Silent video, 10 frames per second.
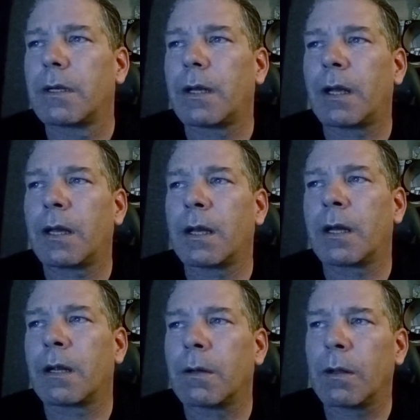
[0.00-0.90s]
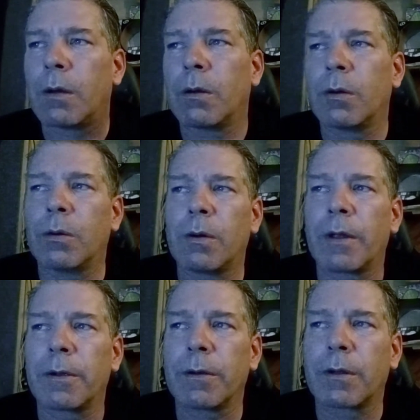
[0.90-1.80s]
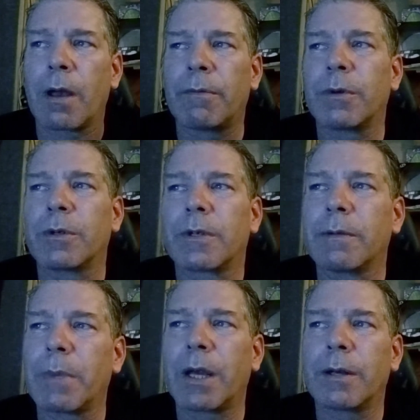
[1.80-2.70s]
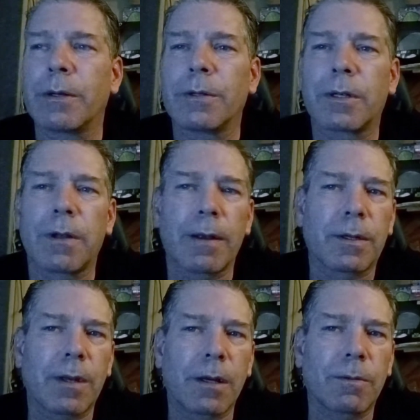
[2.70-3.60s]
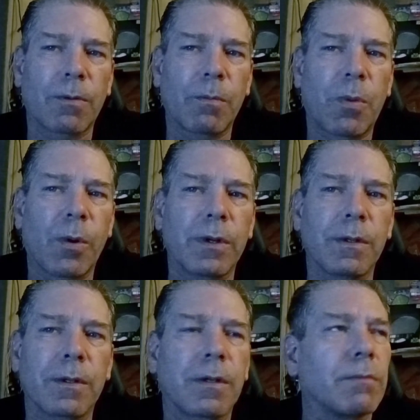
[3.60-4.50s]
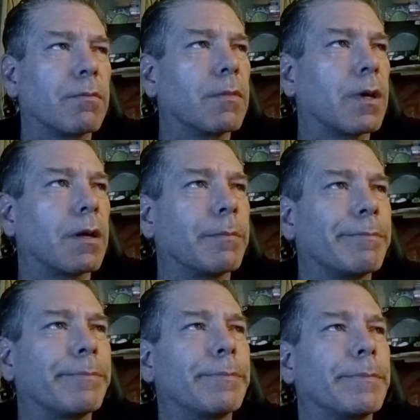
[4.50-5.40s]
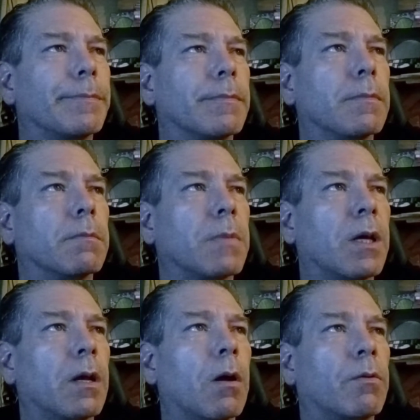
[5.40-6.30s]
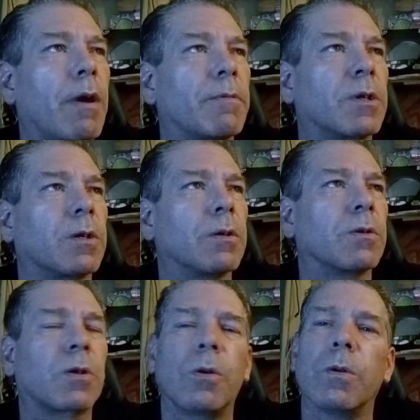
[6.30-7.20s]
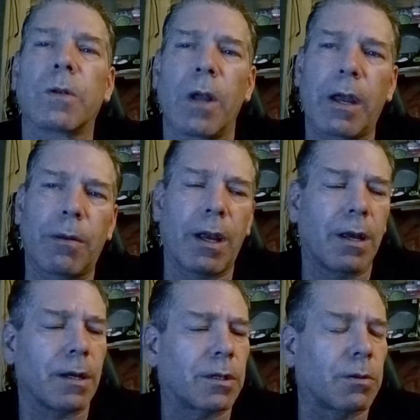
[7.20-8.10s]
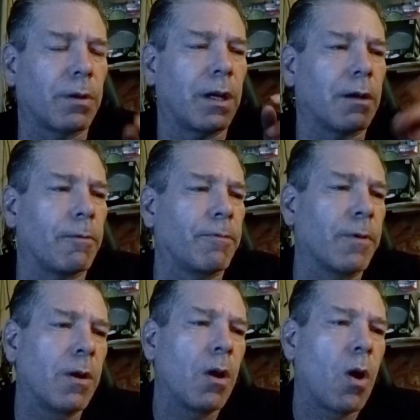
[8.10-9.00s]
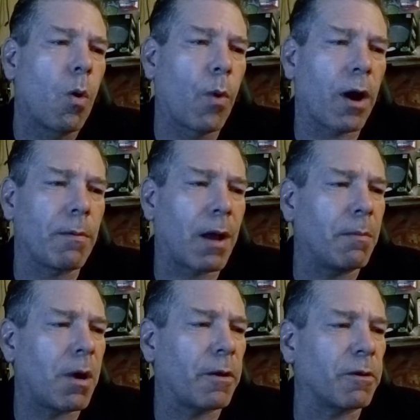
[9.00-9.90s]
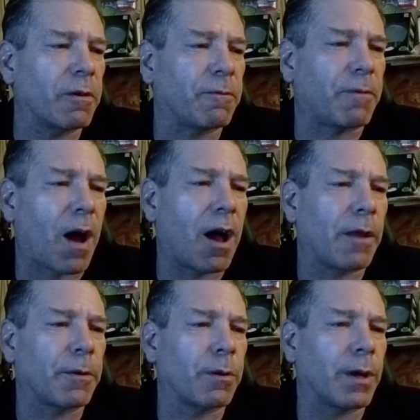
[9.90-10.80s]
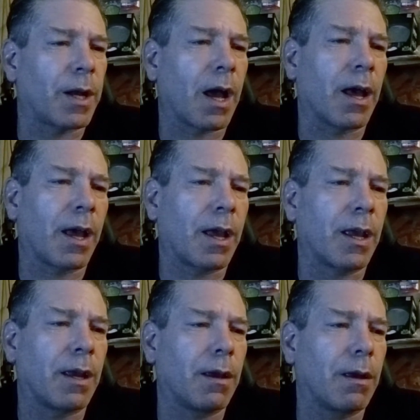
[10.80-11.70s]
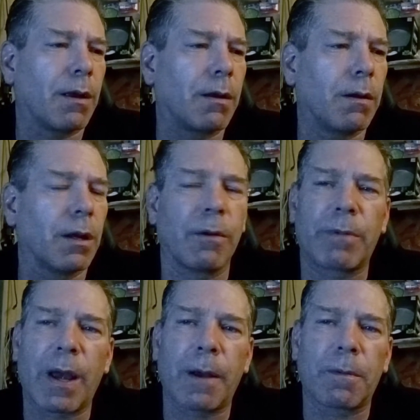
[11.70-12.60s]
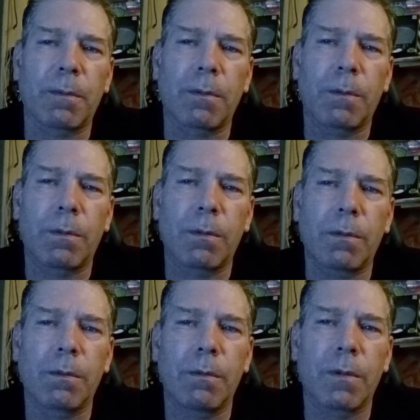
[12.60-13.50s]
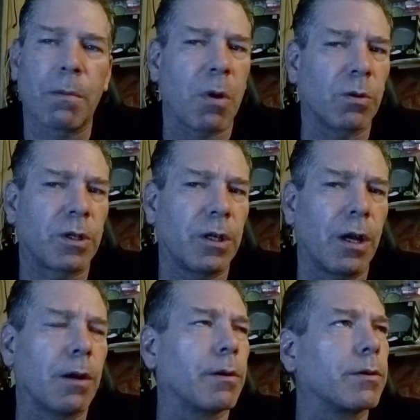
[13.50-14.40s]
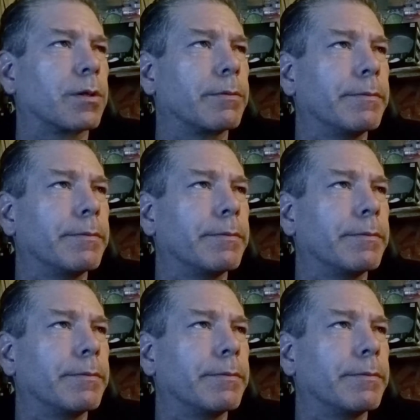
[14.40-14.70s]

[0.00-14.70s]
And hello, other governors and mayors, lots of things of importance. But, you know, in reference to the schools, look at the history of where my mother and father and I lived at the most years.